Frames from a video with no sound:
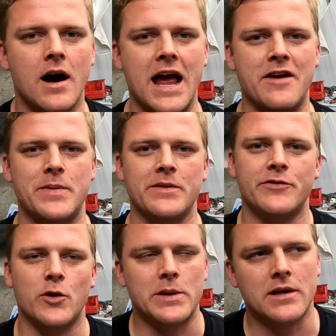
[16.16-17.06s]
I have been
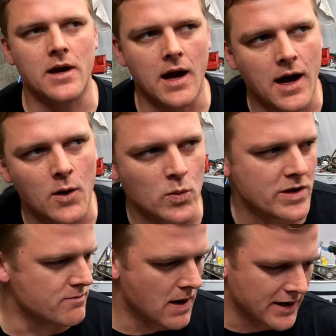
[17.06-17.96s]
filming
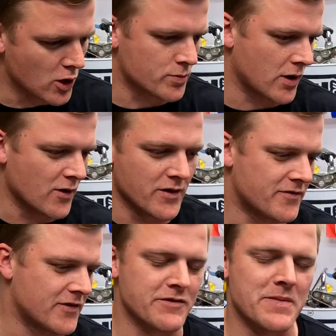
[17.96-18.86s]
with my GoPro on
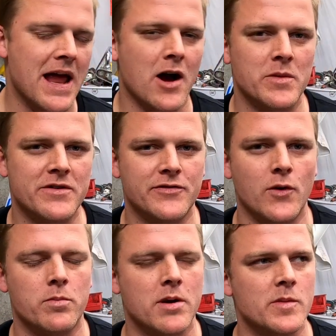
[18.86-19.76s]
the front of my helmet
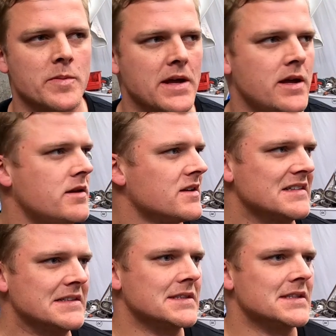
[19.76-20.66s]
for probably
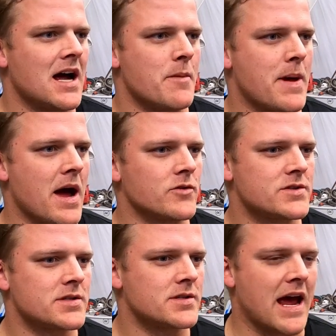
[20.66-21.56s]

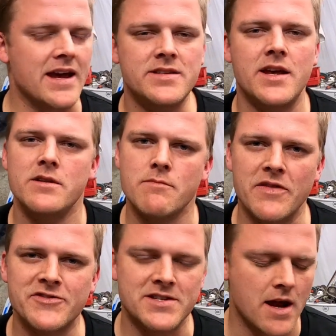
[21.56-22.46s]
about 18
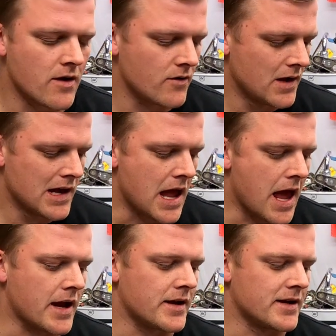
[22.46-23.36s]
months now,
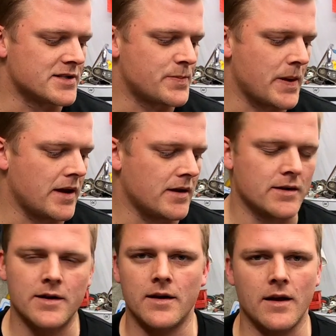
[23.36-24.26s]
and it's
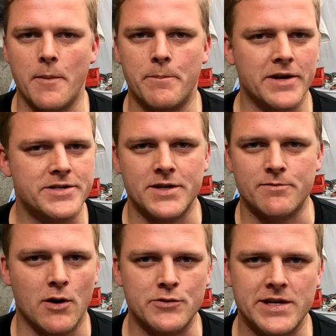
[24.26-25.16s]
been a
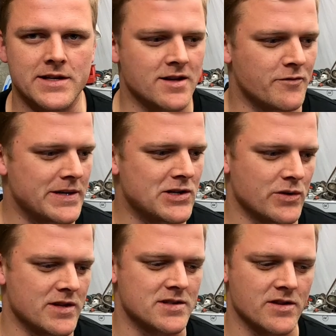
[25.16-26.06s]
budget process. I've been
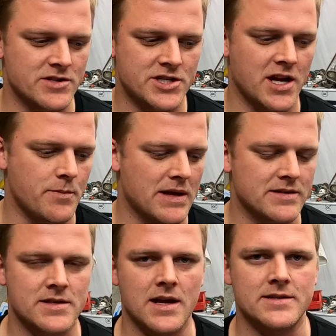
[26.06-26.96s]
doing this on the cheap
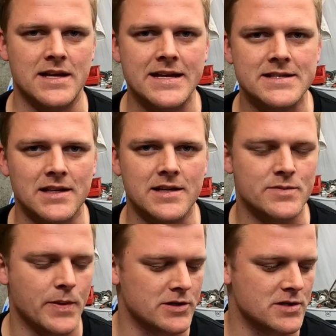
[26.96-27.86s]
as easily
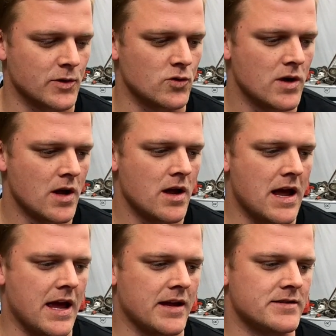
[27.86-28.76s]
as possible,
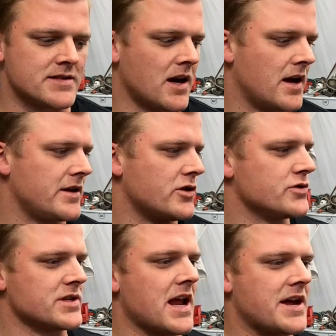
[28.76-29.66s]
and I
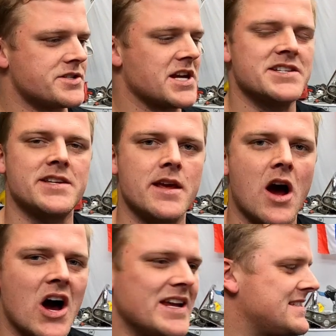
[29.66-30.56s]
use an
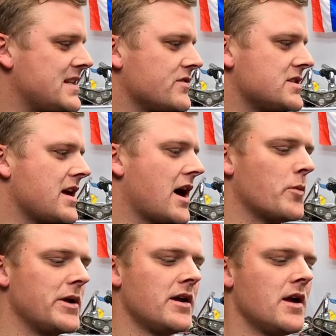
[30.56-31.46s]
HJC i70
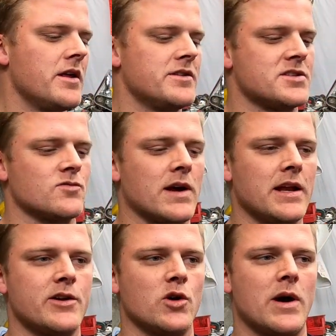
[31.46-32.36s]
helmet. This is a
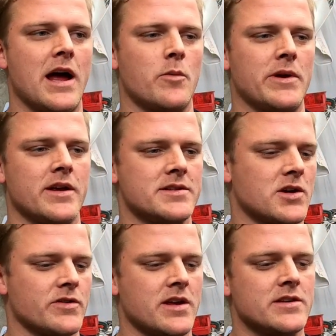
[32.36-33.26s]
really cool helmet. It's
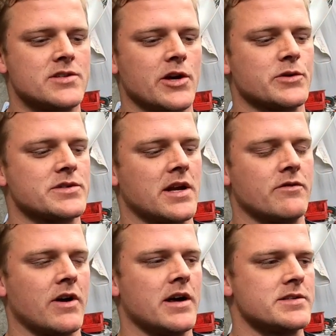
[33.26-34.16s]
got the internal
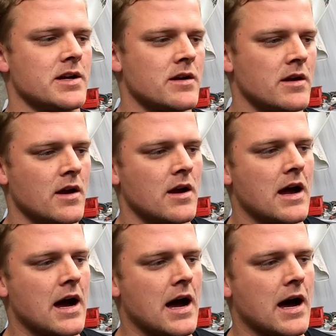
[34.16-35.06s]
sun visor.
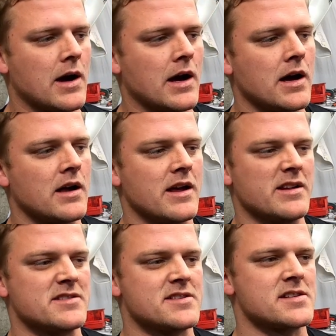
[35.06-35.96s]

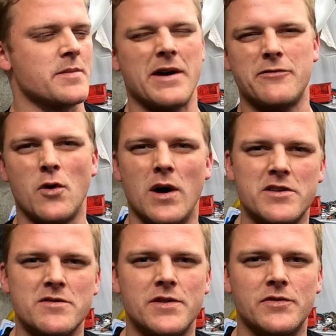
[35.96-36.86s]
It's about
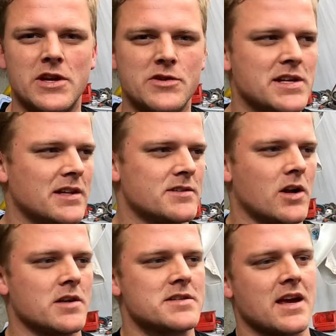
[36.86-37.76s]
450 New Zealand
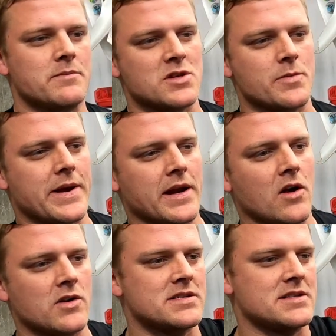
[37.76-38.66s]
dollars, comes with a pin
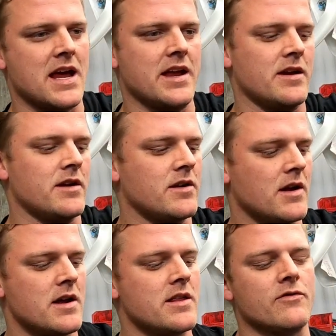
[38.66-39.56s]
lock standard.
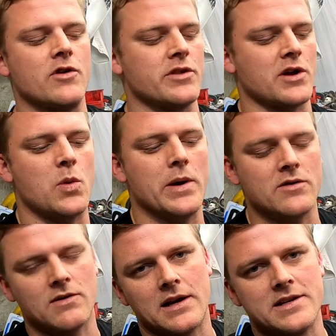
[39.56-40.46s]
They've got the
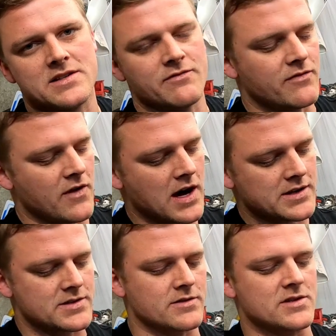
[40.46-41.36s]
quick release
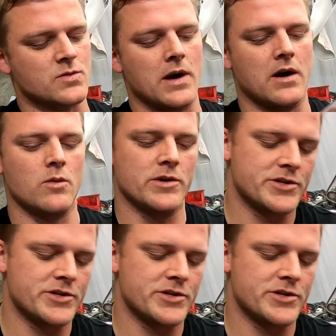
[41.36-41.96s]
visor as well,